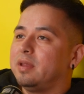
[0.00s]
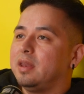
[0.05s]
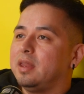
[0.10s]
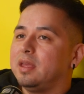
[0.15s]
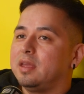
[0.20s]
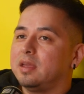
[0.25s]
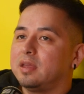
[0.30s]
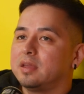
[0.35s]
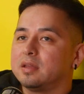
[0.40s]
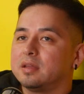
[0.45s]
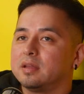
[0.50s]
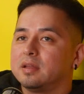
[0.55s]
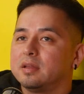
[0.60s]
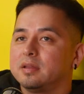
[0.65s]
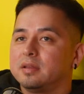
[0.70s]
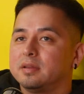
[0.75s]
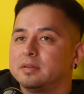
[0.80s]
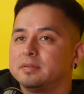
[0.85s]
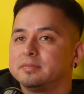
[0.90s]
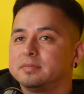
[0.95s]
really
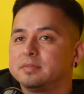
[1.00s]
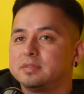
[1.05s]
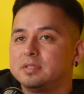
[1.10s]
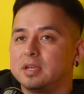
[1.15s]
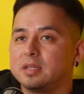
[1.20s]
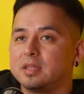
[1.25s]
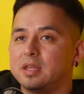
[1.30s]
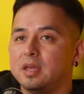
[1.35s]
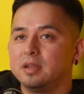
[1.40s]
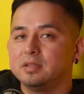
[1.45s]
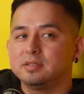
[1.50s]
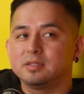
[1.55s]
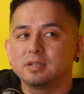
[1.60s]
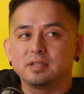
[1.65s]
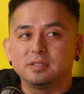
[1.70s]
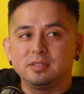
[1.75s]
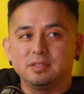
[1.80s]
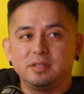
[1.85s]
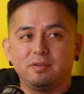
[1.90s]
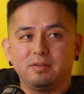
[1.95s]
take that into
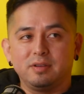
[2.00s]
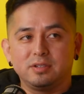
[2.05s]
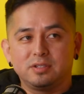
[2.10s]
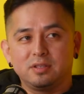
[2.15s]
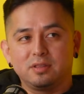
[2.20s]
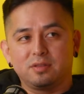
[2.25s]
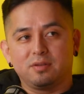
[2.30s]
consideration.